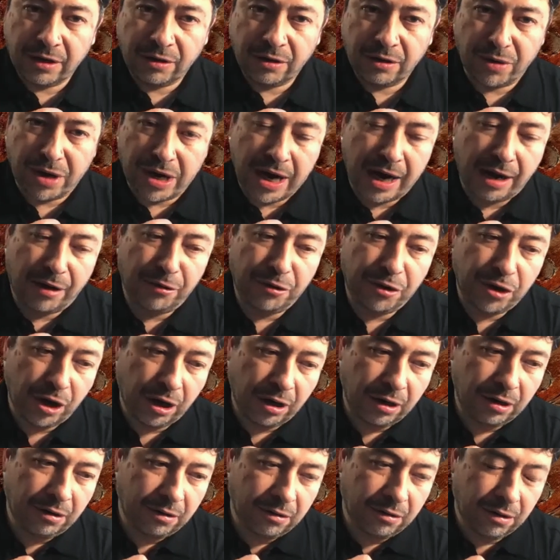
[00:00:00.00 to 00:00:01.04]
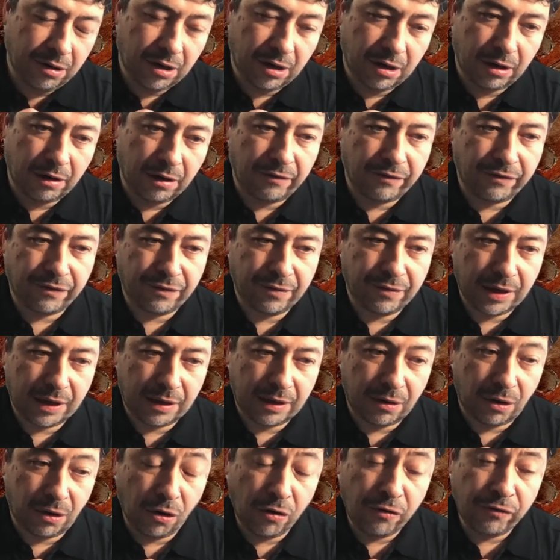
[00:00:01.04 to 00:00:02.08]
We now know of
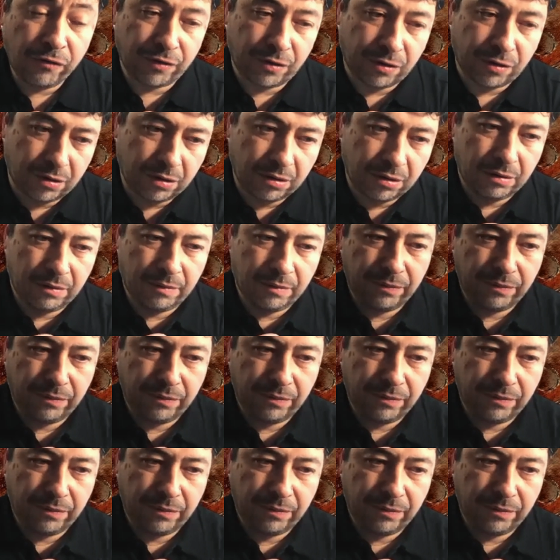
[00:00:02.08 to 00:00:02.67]
over